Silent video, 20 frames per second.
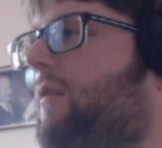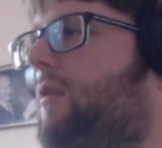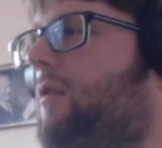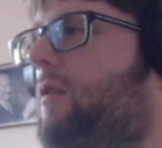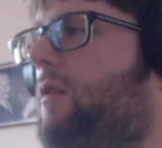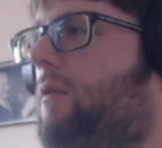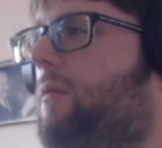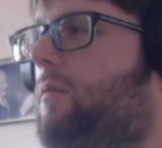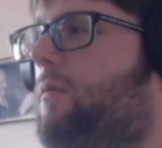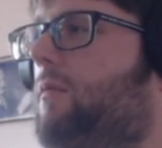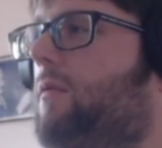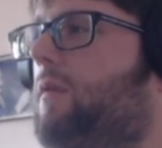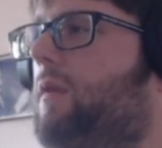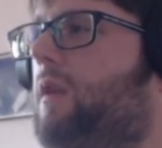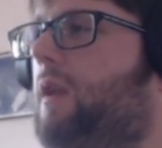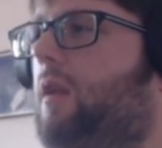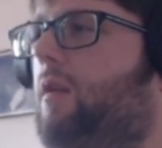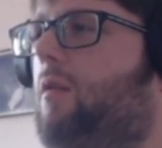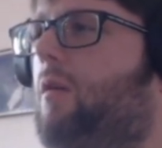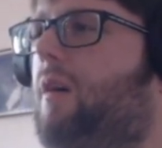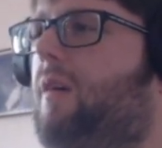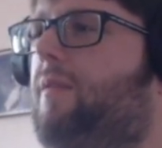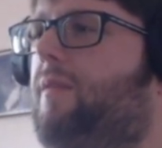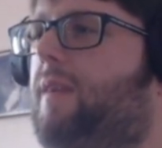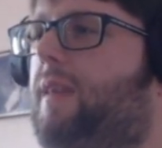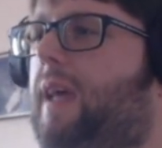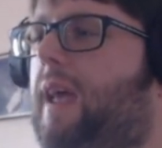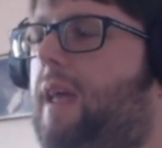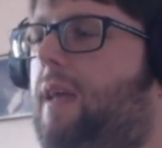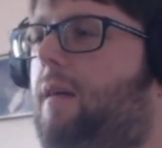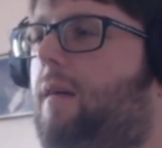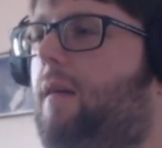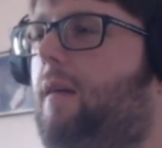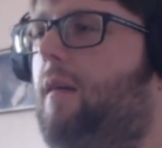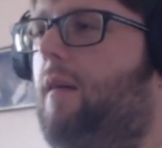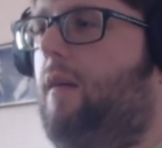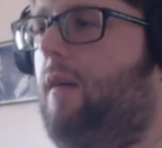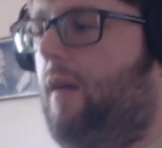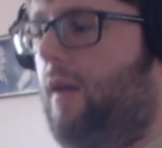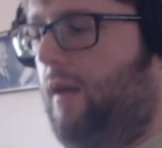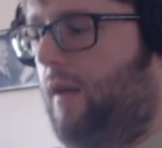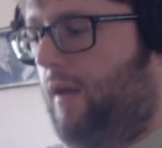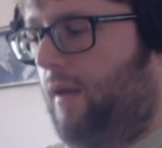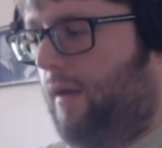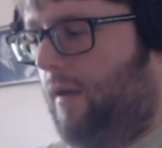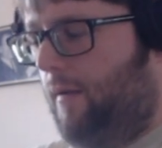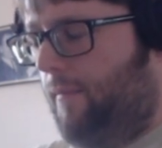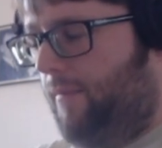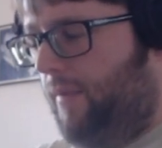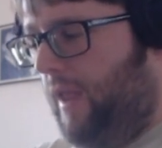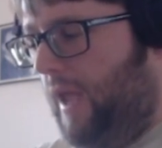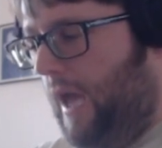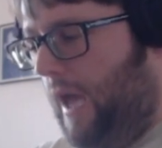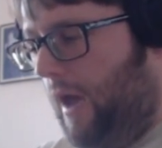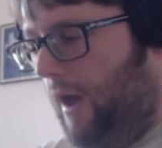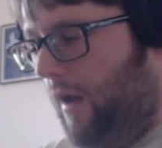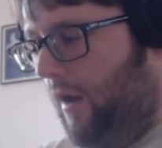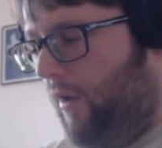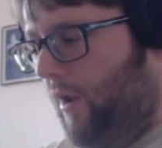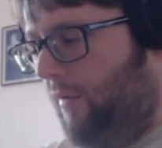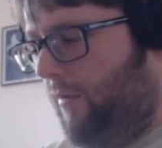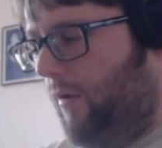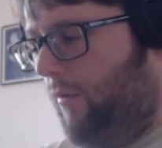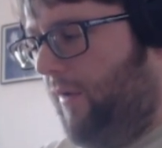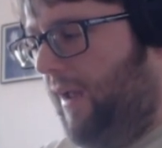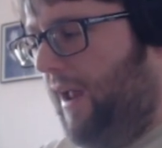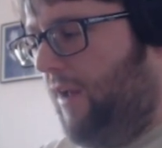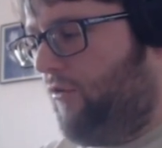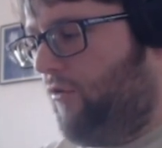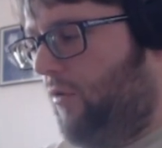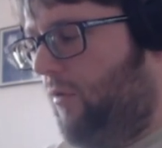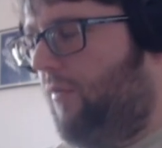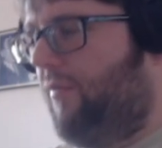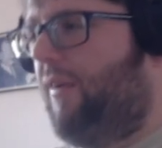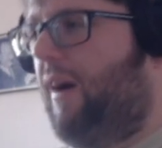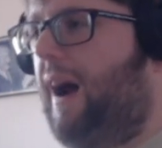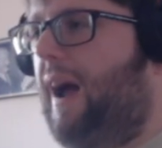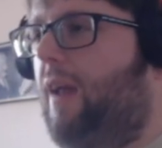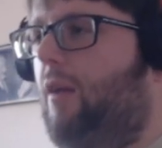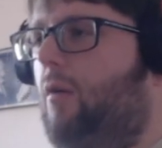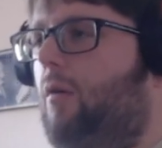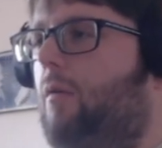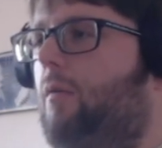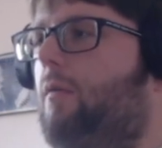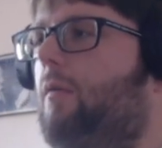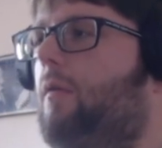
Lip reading: No, I know I have the date. Yeah, another regional final.